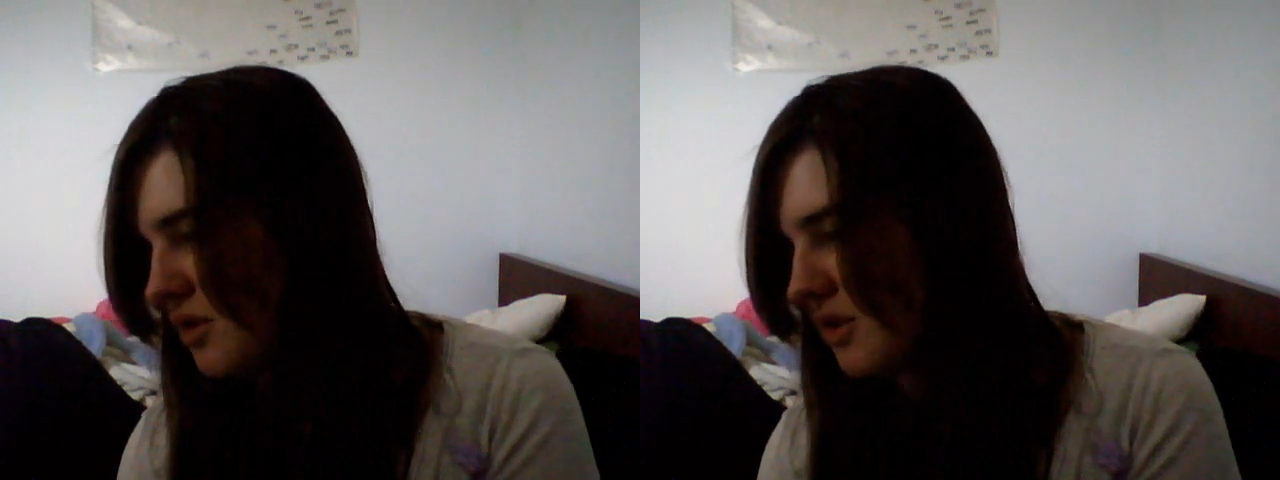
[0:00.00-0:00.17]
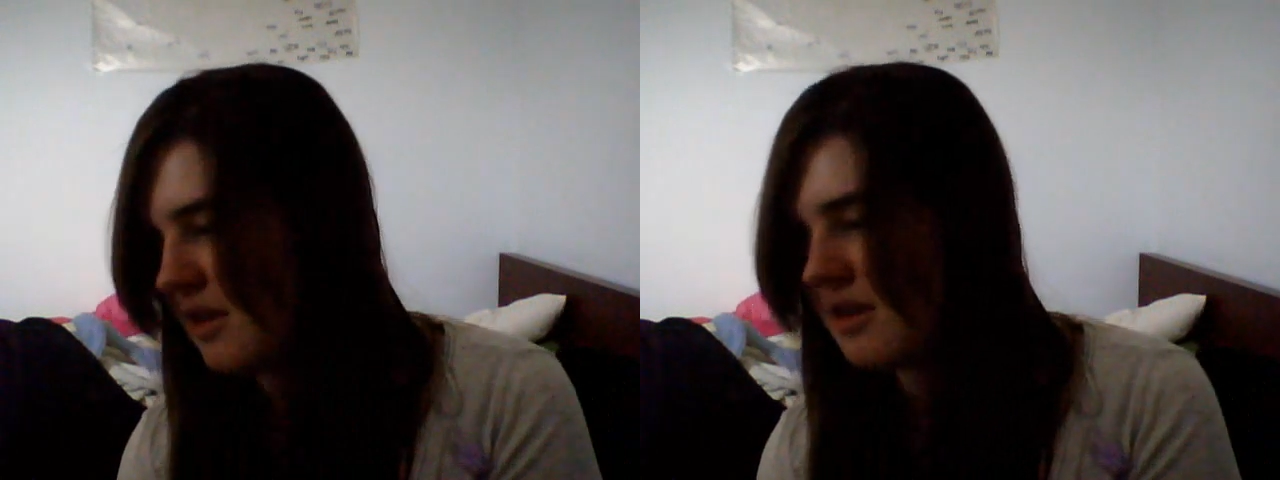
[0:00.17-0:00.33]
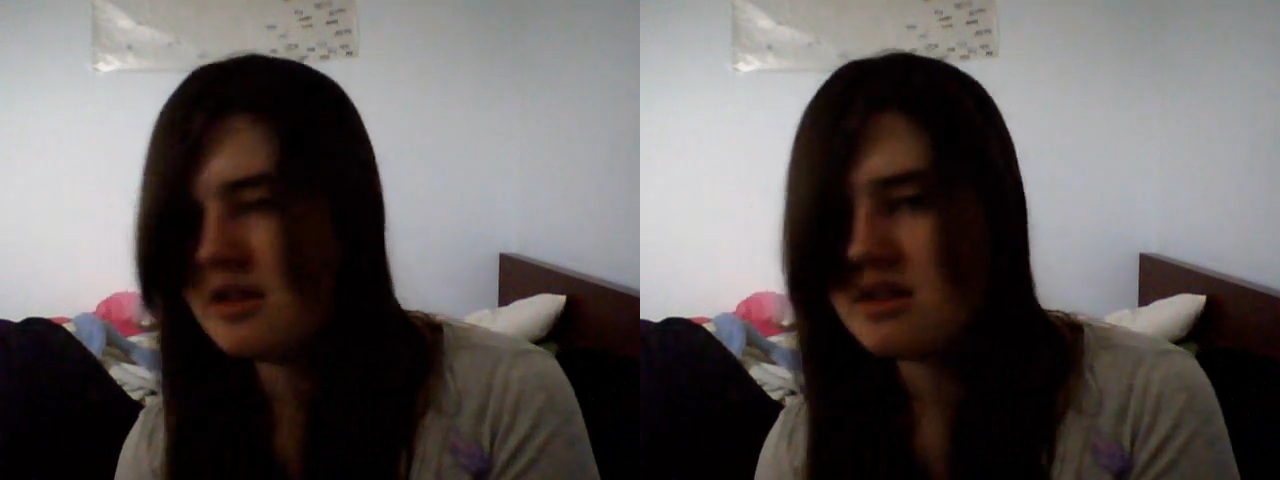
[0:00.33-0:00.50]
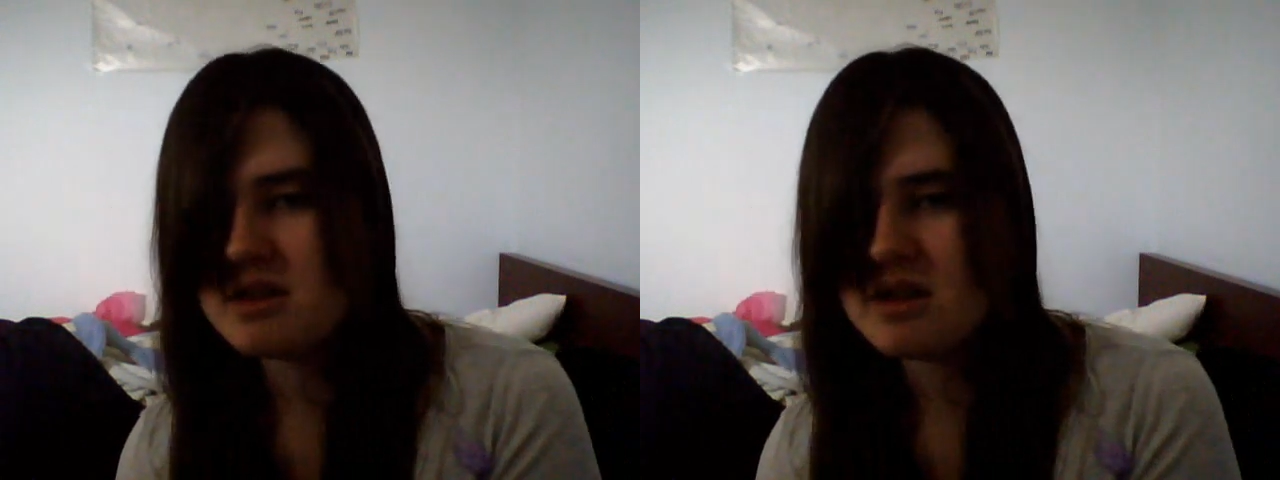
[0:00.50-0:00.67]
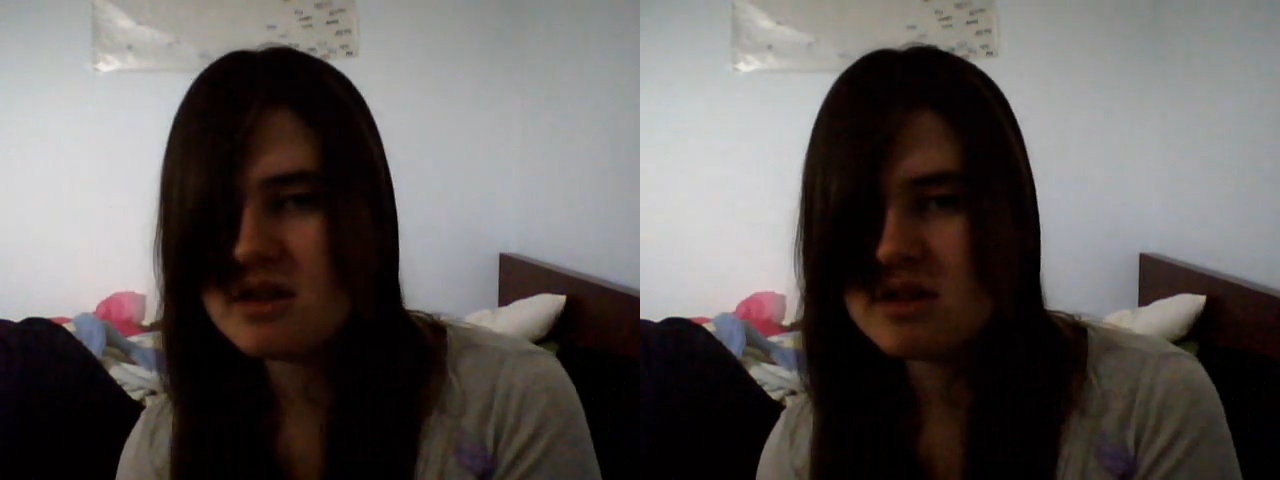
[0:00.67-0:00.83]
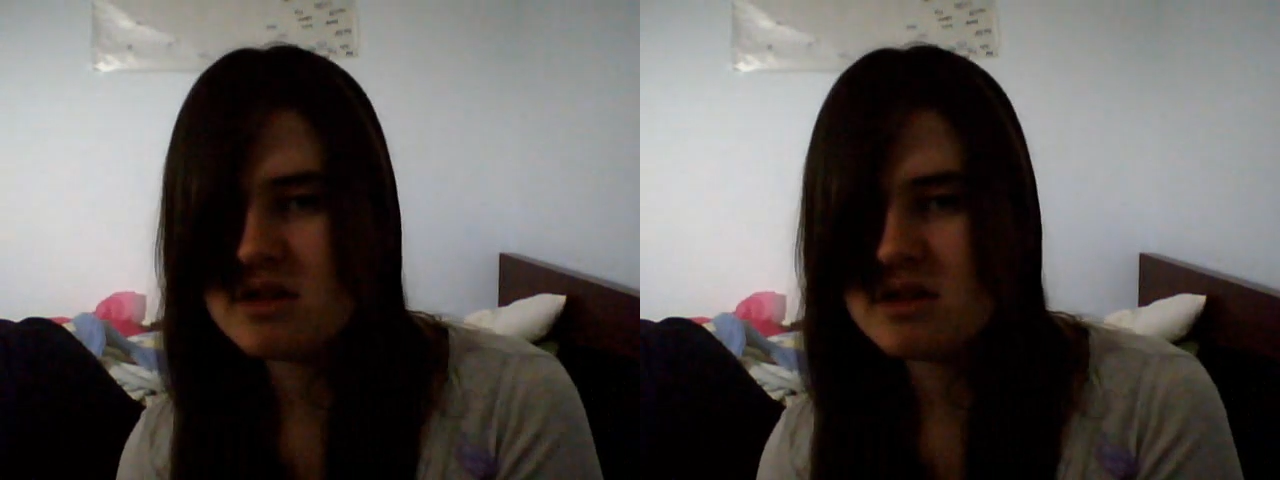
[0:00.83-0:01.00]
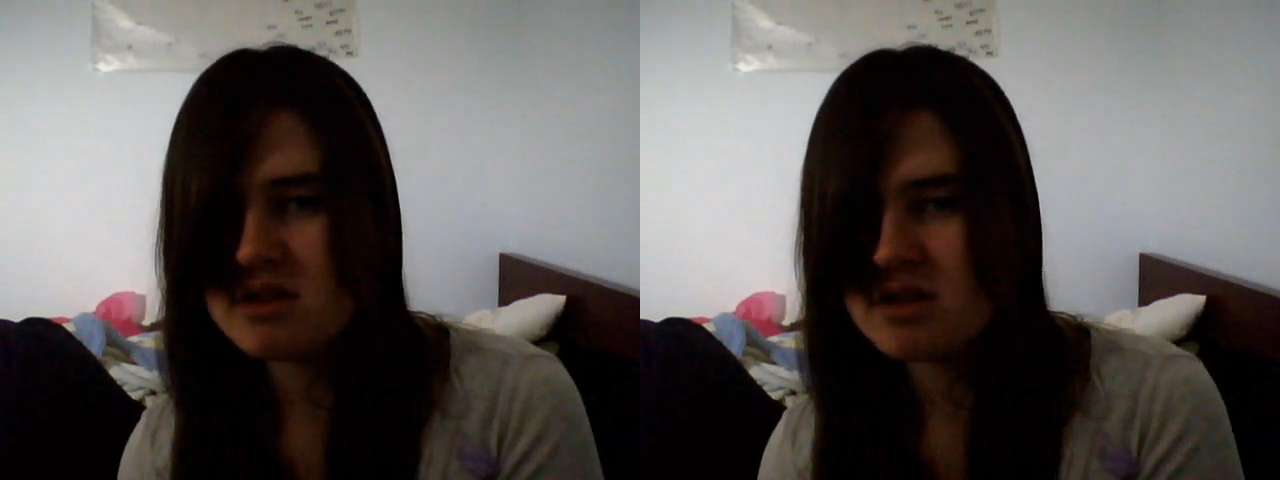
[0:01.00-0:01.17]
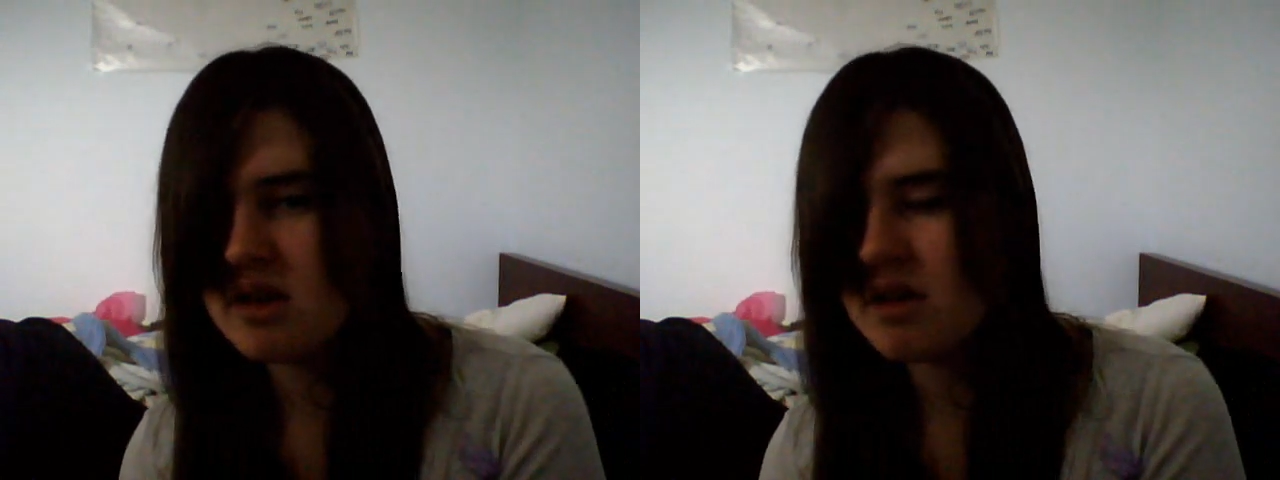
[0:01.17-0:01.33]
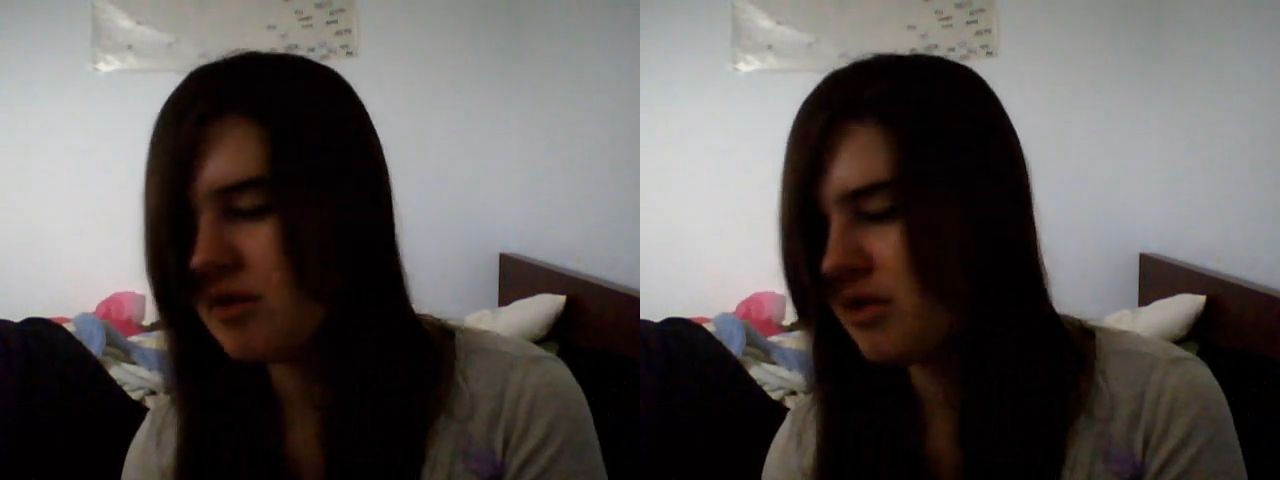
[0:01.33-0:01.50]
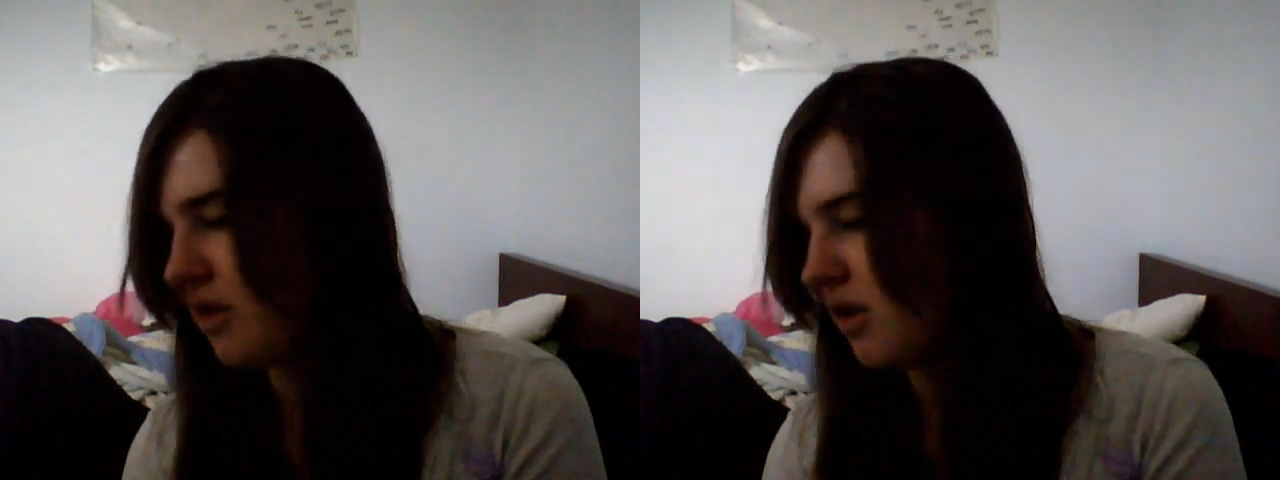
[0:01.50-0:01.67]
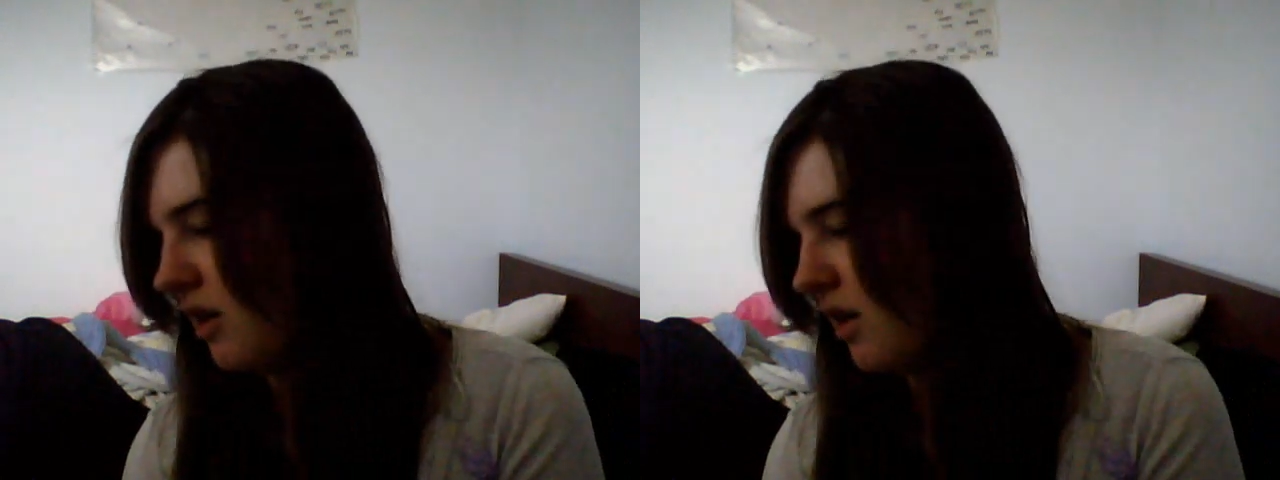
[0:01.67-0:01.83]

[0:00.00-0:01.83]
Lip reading: sentences and stuff,